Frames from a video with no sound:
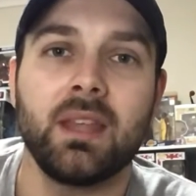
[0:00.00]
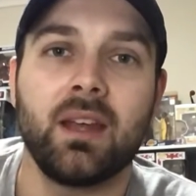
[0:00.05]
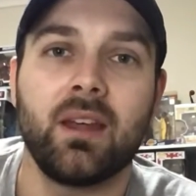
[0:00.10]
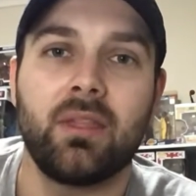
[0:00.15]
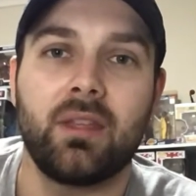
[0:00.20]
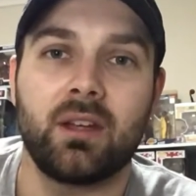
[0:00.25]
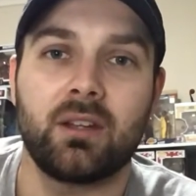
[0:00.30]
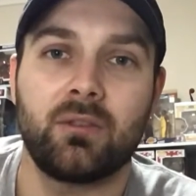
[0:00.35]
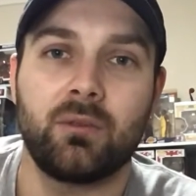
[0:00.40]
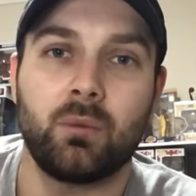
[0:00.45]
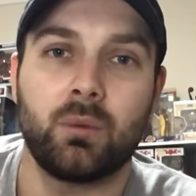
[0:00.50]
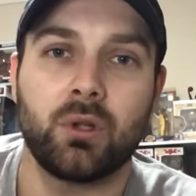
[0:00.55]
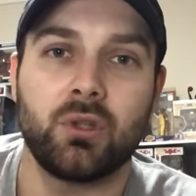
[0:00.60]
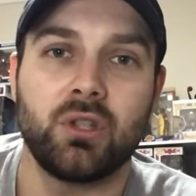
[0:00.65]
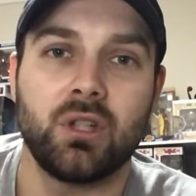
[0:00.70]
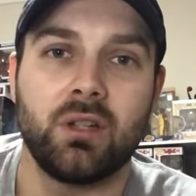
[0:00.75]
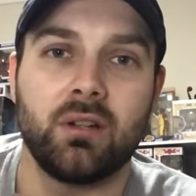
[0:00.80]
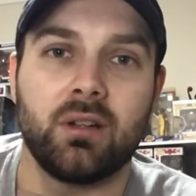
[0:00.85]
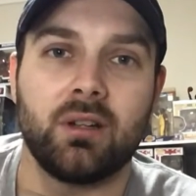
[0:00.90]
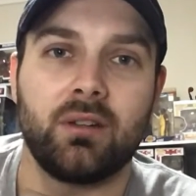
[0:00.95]
Thanks for watching,
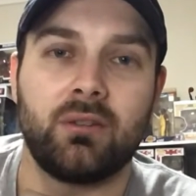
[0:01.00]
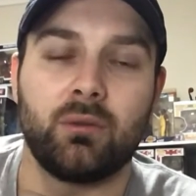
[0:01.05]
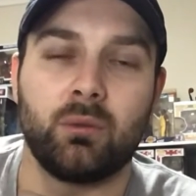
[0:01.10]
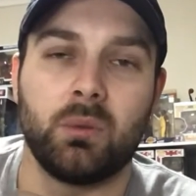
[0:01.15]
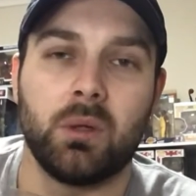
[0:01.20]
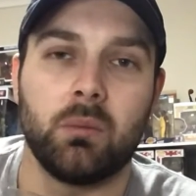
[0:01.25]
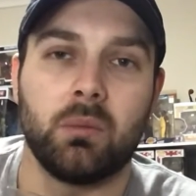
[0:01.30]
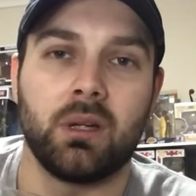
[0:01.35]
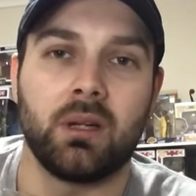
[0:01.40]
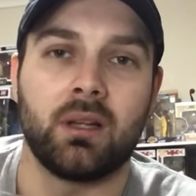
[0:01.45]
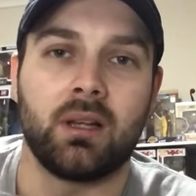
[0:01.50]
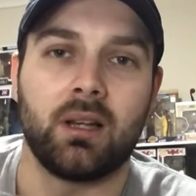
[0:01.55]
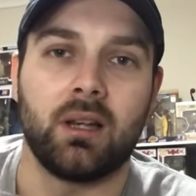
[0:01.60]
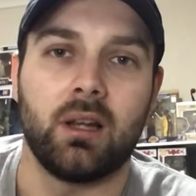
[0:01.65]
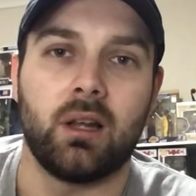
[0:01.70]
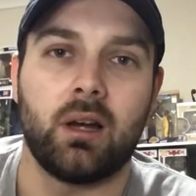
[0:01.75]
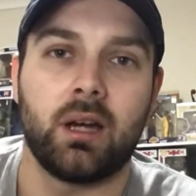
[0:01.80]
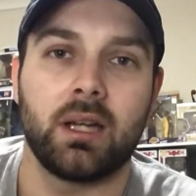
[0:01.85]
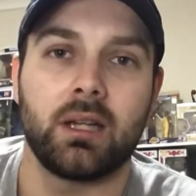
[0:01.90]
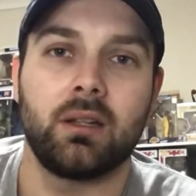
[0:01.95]
guys. Remember,
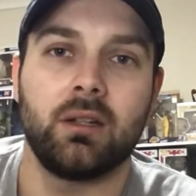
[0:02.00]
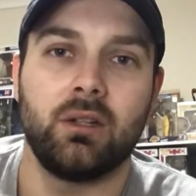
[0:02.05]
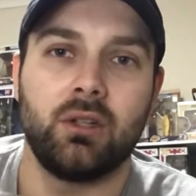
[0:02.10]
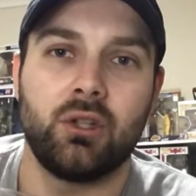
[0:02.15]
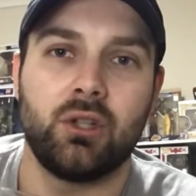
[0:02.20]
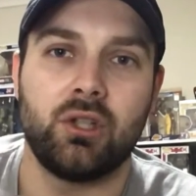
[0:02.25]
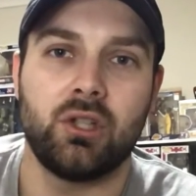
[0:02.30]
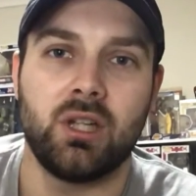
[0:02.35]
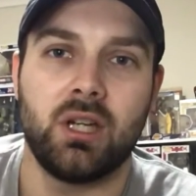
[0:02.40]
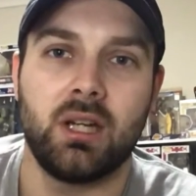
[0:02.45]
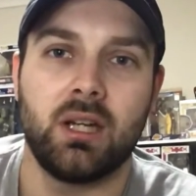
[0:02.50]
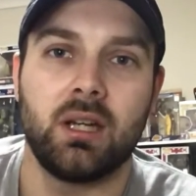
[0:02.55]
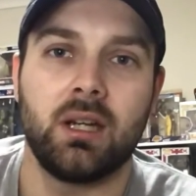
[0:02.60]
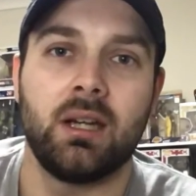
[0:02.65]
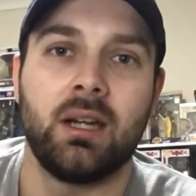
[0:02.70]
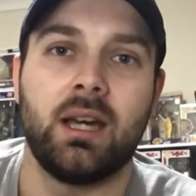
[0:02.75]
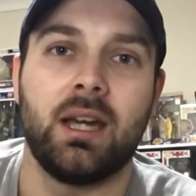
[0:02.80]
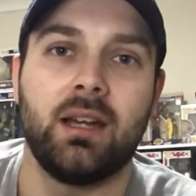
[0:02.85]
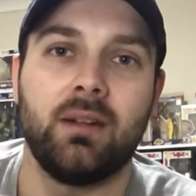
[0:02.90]
like, share, and